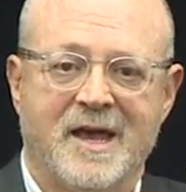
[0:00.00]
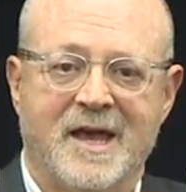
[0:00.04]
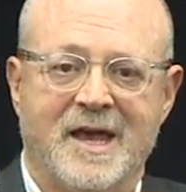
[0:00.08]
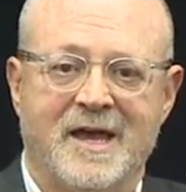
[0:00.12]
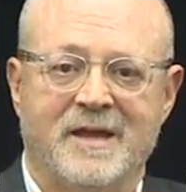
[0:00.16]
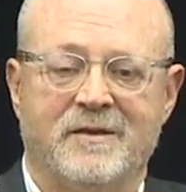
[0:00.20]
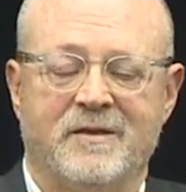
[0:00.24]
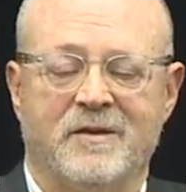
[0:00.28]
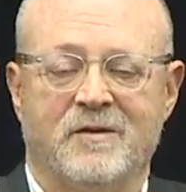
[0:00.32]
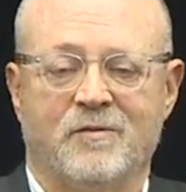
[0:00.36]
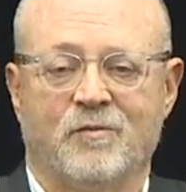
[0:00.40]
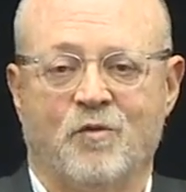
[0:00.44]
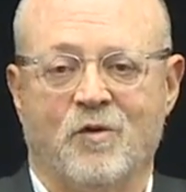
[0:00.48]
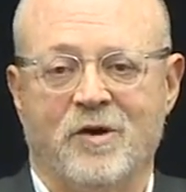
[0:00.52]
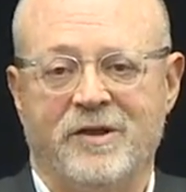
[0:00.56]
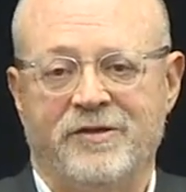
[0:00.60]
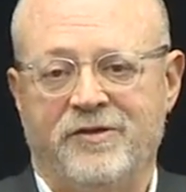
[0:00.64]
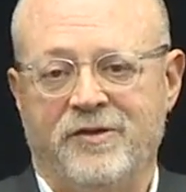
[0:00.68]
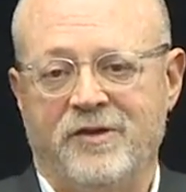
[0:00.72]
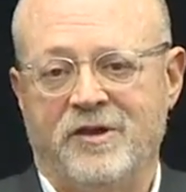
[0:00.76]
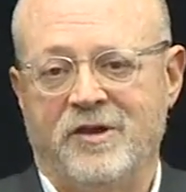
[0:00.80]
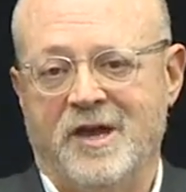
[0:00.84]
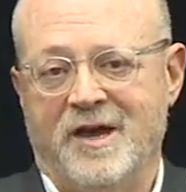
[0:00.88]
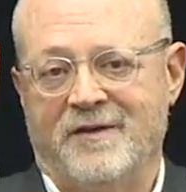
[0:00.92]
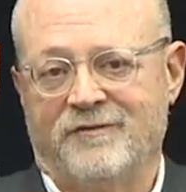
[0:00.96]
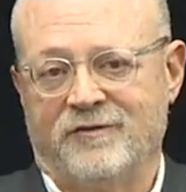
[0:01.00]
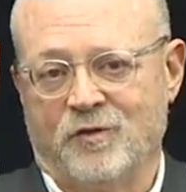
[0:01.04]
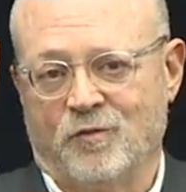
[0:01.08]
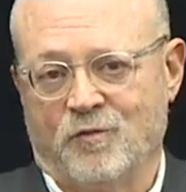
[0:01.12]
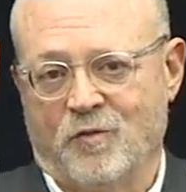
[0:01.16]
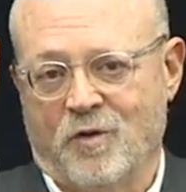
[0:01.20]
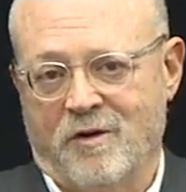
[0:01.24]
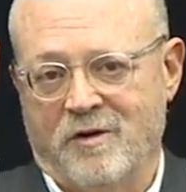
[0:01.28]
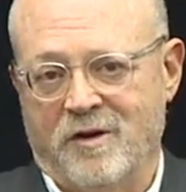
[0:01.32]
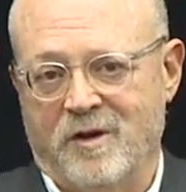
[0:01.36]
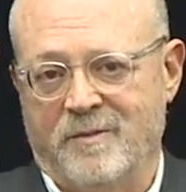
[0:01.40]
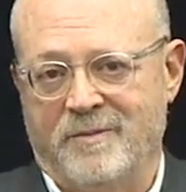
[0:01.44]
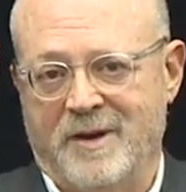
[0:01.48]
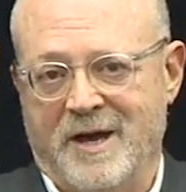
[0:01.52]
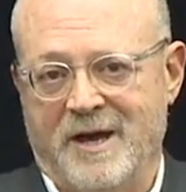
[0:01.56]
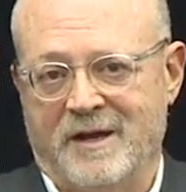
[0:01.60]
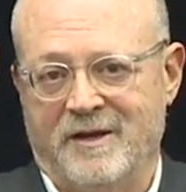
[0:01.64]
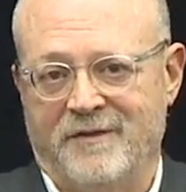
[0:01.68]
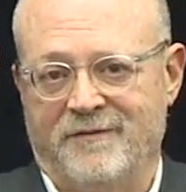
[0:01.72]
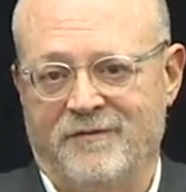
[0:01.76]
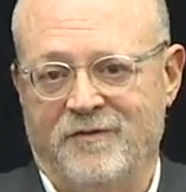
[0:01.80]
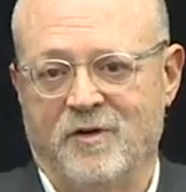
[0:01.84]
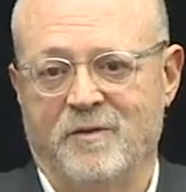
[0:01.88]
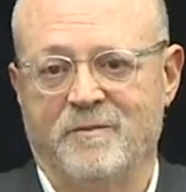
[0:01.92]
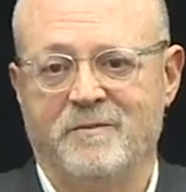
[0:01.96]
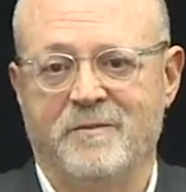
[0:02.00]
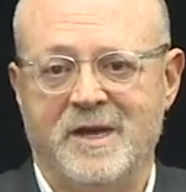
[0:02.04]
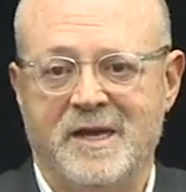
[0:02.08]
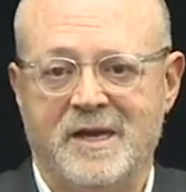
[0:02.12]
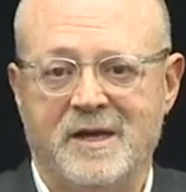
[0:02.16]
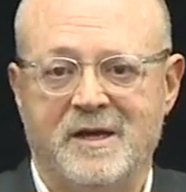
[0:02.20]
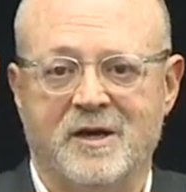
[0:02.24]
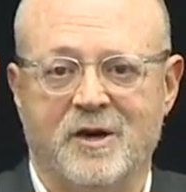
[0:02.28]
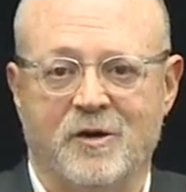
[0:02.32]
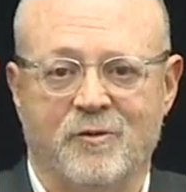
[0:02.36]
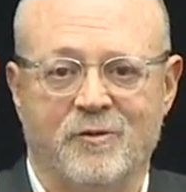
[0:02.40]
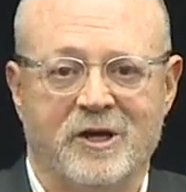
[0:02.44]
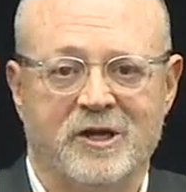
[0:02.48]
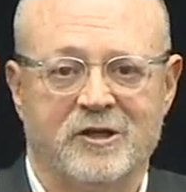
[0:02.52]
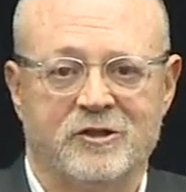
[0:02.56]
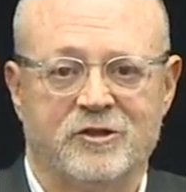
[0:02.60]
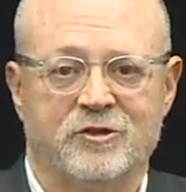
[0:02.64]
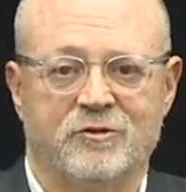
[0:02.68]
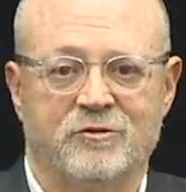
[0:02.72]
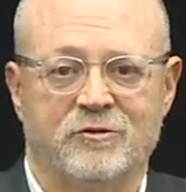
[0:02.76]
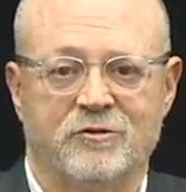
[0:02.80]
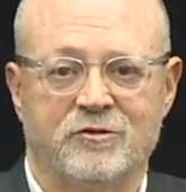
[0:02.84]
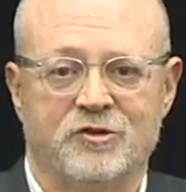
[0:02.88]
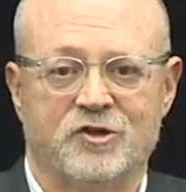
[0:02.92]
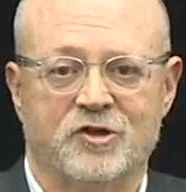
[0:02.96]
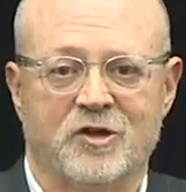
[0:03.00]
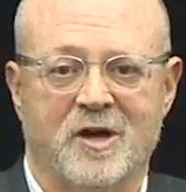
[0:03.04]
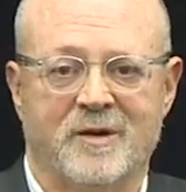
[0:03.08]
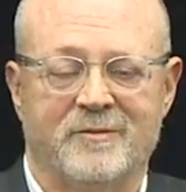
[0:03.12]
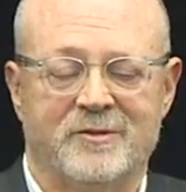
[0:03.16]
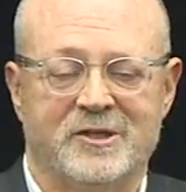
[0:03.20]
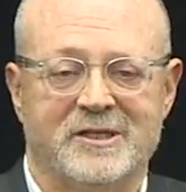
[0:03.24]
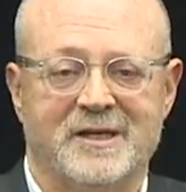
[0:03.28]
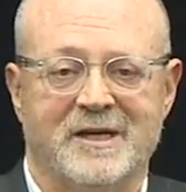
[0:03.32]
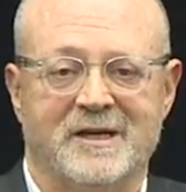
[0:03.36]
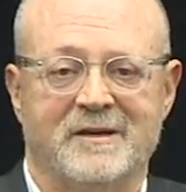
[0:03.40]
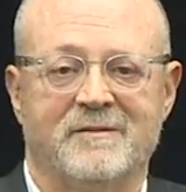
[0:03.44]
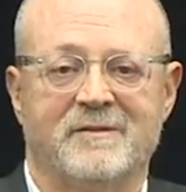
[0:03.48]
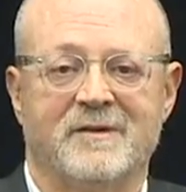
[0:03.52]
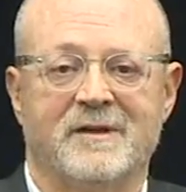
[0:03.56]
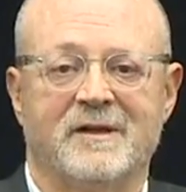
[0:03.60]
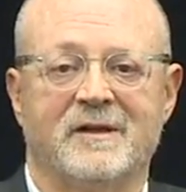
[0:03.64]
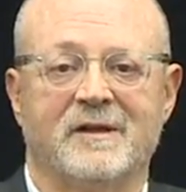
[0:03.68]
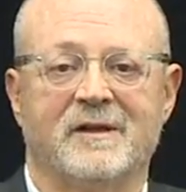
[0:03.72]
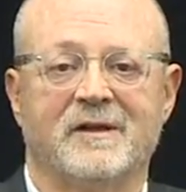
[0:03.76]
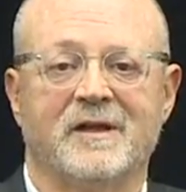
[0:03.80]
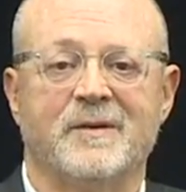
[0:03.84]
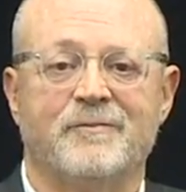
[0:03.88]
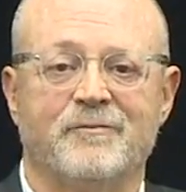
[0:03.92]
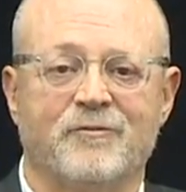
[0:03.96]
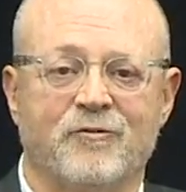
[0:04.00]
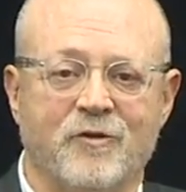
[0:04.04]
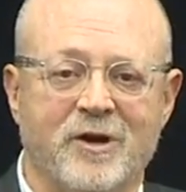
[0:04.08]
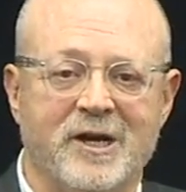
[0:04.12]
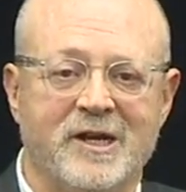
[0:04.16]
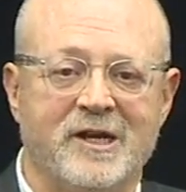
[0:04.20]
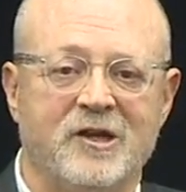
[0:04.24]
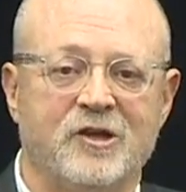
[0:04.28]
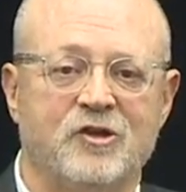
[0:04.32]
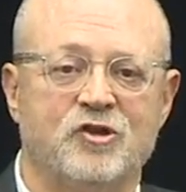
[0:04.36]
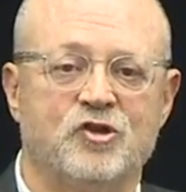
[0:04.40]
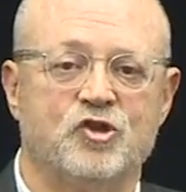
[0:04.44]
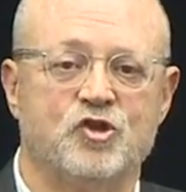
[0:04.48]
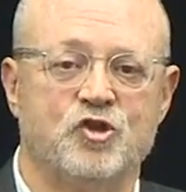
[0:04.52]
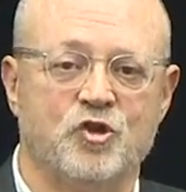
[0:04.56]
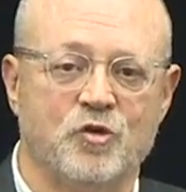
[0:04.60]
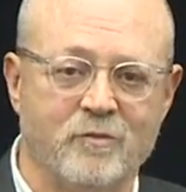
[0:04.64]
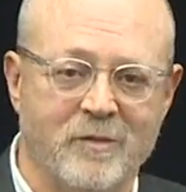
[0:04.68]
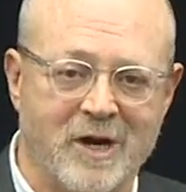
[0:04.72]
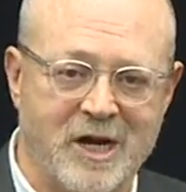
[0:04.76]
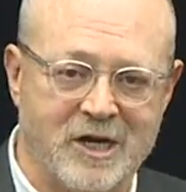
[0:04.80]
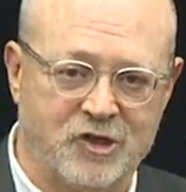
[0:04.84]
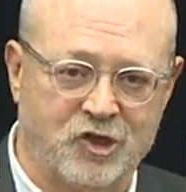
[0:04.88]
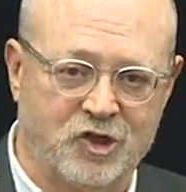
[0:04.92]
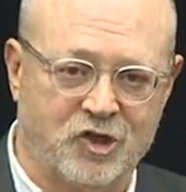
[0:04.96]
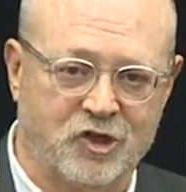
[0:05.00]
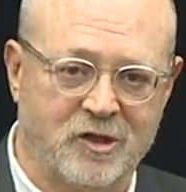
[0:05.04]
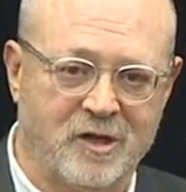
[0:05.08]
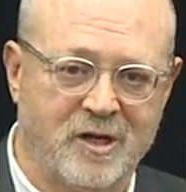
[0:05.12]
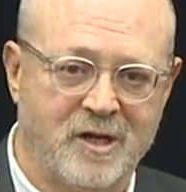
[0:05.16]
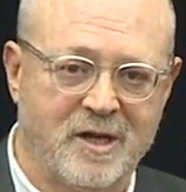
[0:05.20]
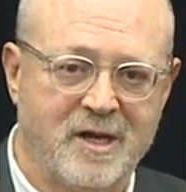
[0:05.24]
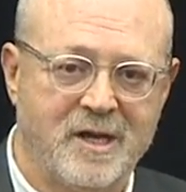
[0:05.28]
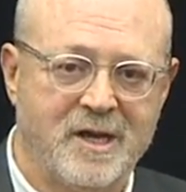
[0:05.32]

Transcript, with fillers: And the one thing you have to worry about if you're me going into a new job is that lip reading too much.